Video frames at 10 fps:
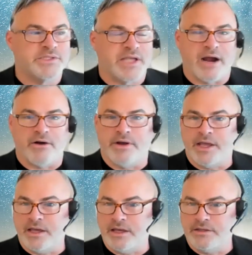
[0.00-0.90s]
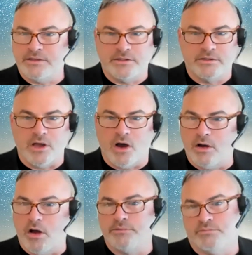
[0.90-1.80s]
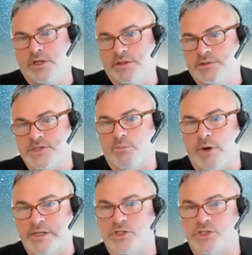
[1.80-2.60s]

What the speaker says: scary, in some ways